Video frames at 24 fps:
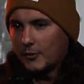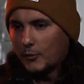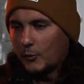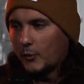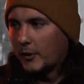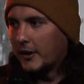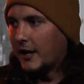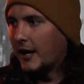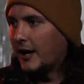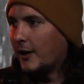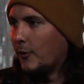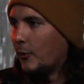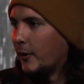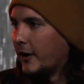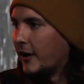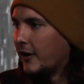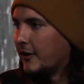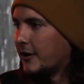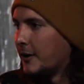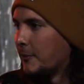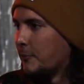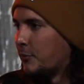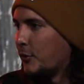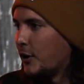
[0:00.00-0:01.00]
When I wear
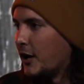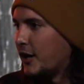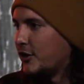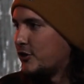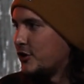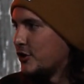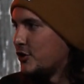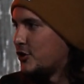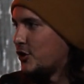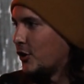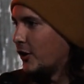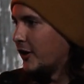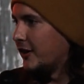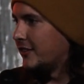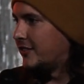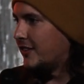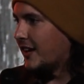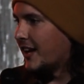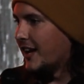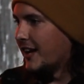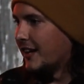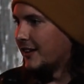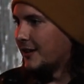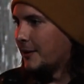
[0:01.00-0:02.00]
compression shorts
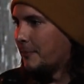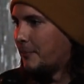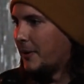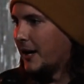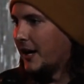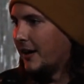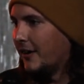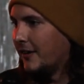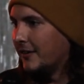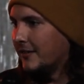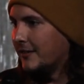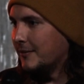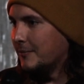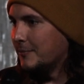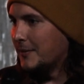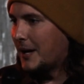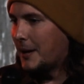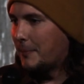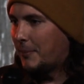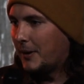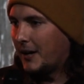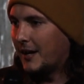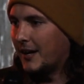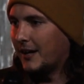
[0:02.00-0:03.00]
and a belt,
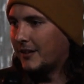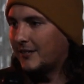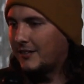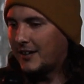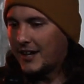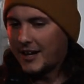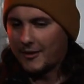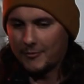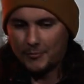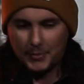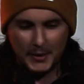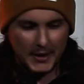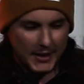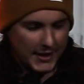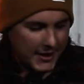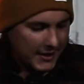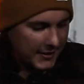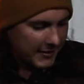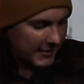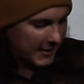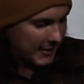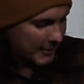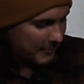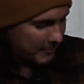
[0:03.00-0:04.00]
my pants have pee
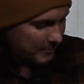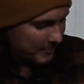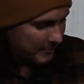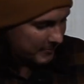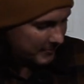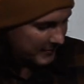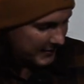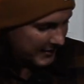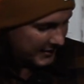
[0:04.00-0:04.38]
in them.